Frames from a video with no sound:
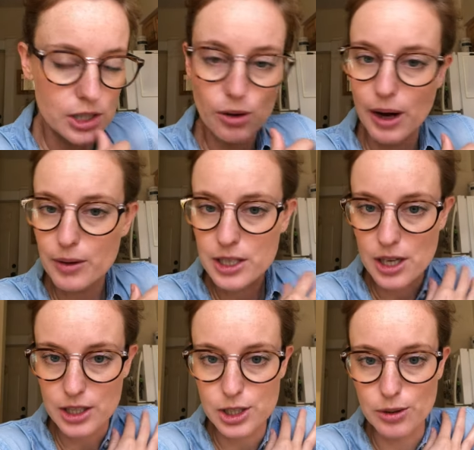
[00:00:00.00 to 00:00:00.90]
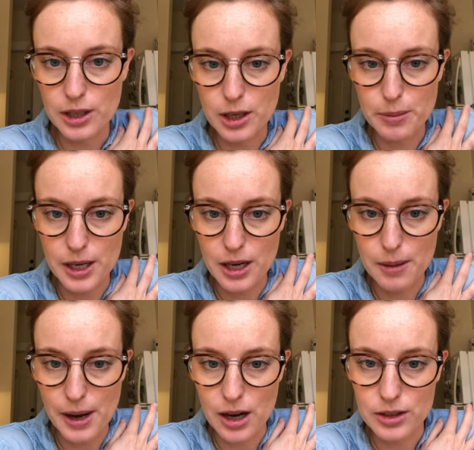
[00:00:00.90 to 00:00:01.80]
So I want to talk to you a little bit
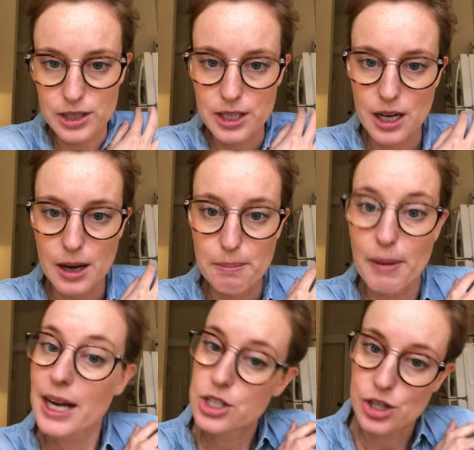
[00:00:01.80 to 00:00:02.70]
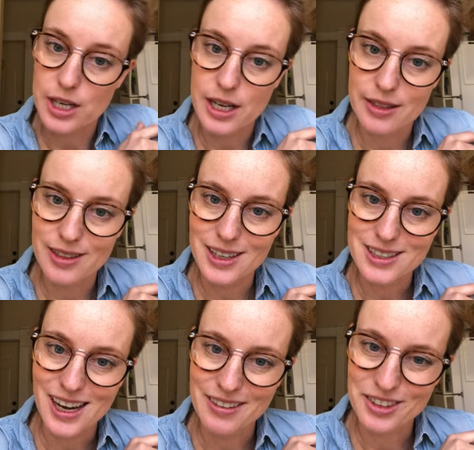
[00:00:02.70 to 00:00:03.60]
about um, my journey and
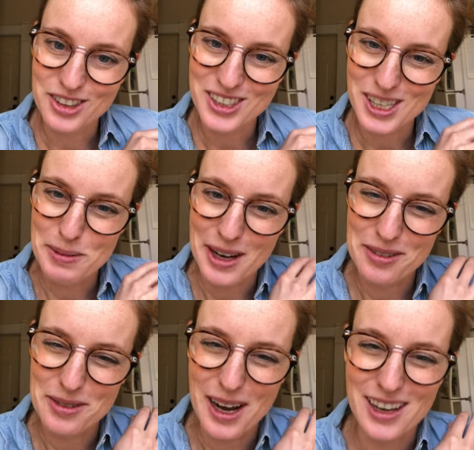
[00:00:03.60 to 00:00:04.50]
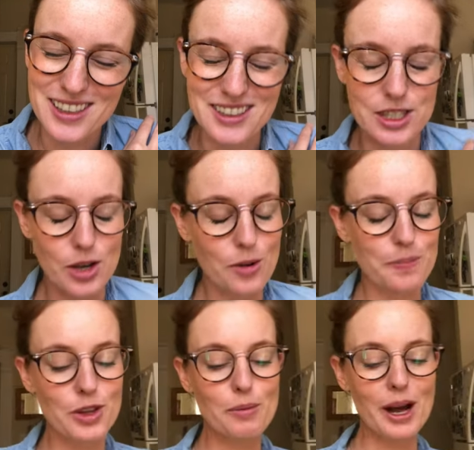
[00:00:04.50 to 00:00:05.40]
things I've learned about Fach.
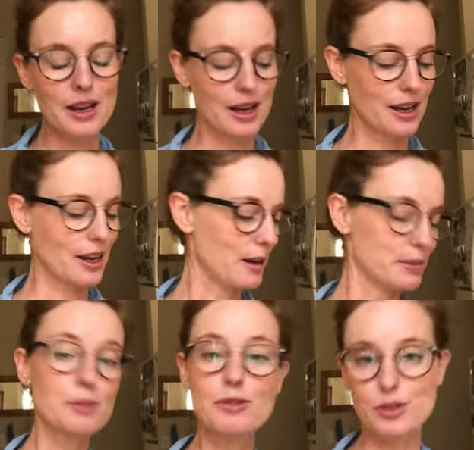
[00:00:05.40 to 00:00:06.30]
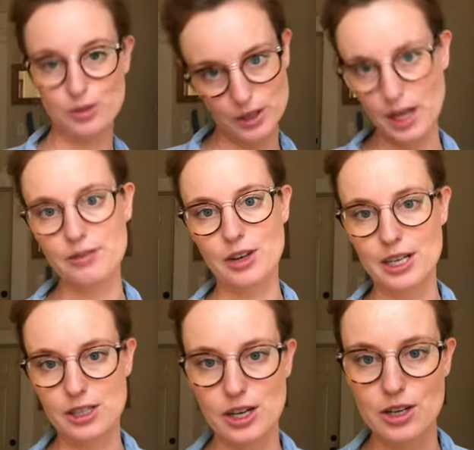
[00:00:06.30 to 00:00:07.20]
So you might, um, some of you, a lot of you
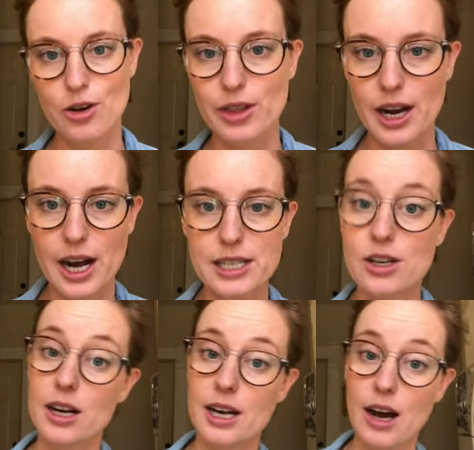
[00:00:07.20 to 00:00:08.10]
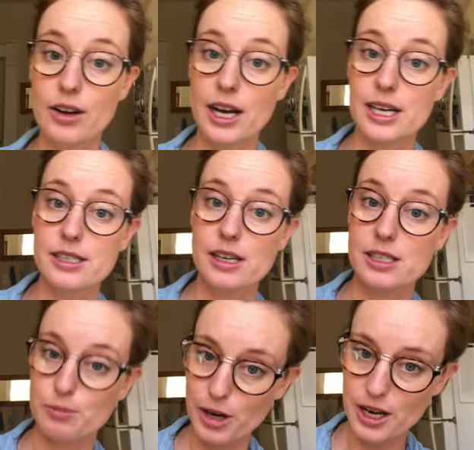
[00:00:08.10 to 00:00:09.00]
guys already know that I started out as a
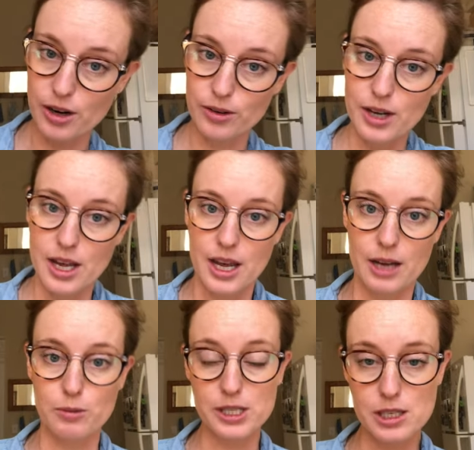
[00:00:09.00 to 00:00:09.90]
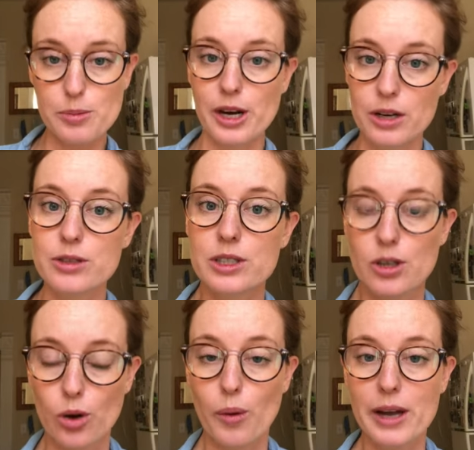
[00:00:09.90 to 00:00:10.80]
soprano and was a soprano
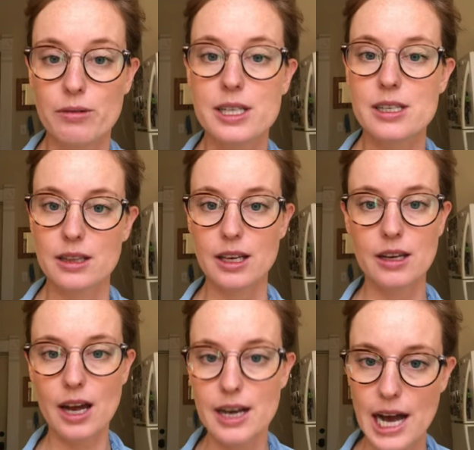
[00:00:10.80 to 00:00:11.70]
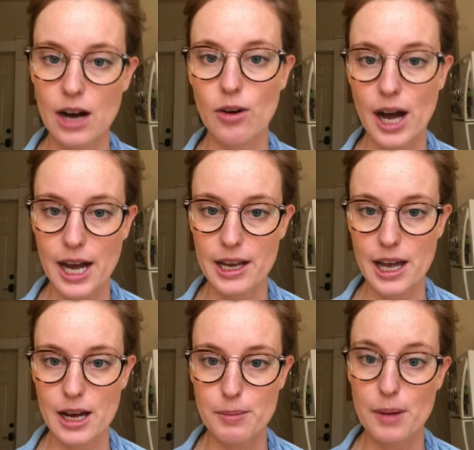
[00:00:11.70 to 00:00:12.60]
until quite recently, and now I
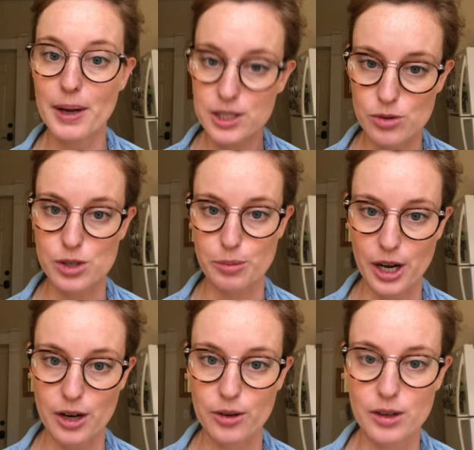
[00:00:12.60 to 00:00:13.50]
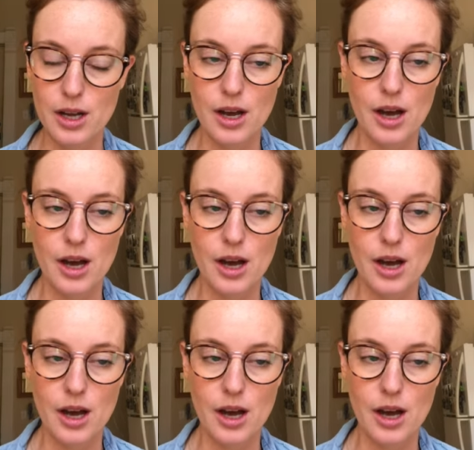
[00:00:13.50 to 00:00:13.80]
am a mezzo-soprano.